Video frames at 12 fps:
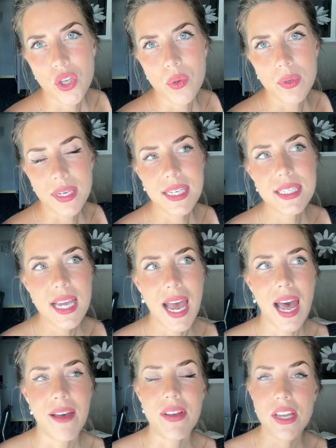you need to
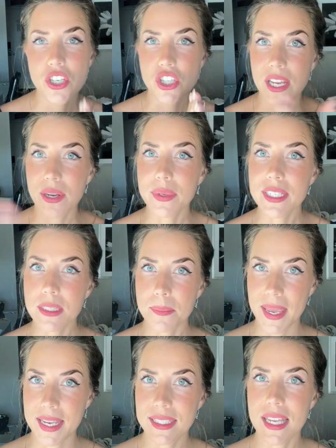have a generous
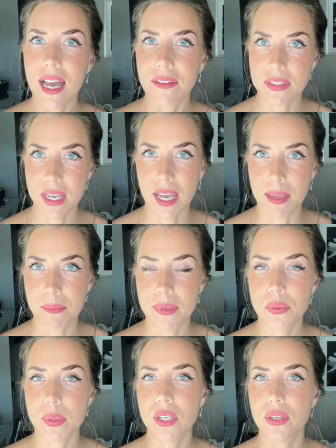space of time
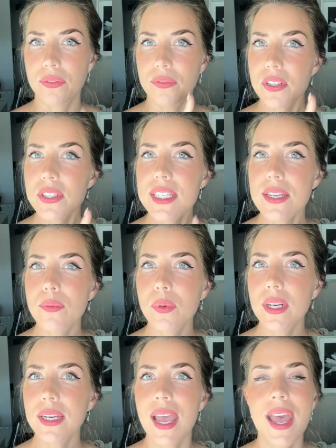between your first day of
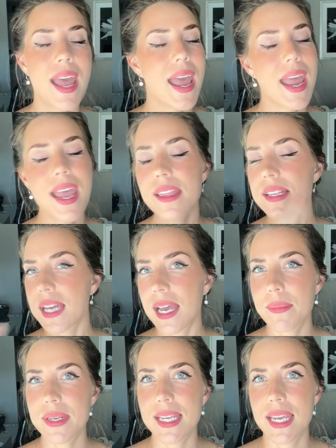work and the
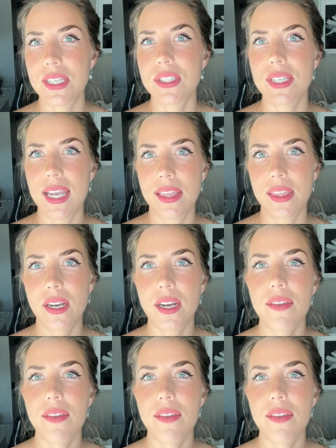time it takes to get there.